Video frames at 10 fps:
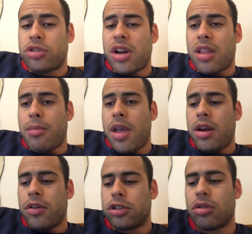and the main
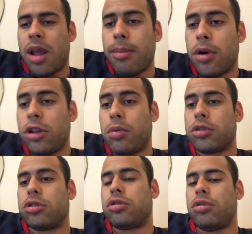reason I bought was
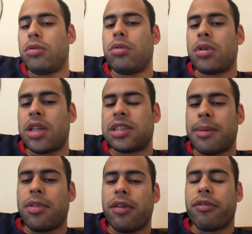to get something